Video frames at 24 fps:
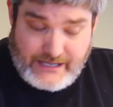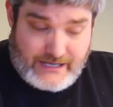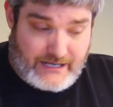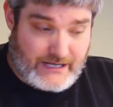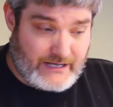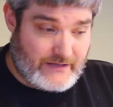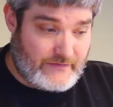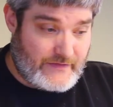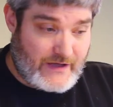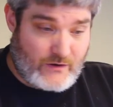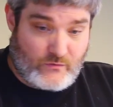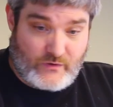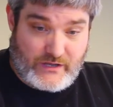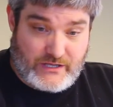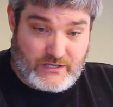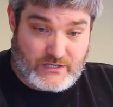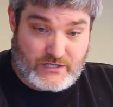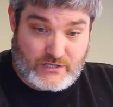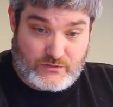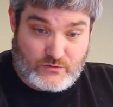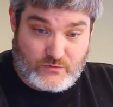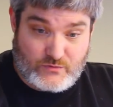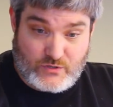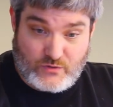Uh, that way you
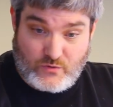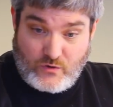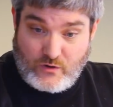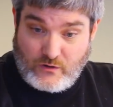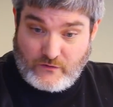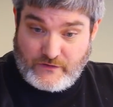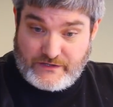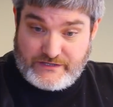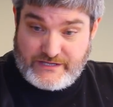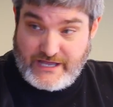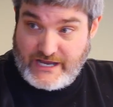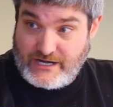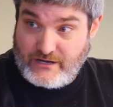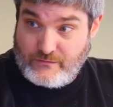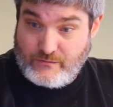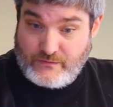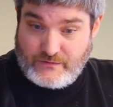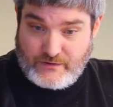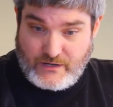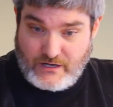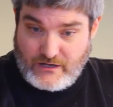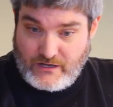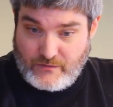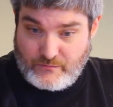can do all the data
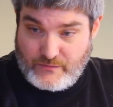uh,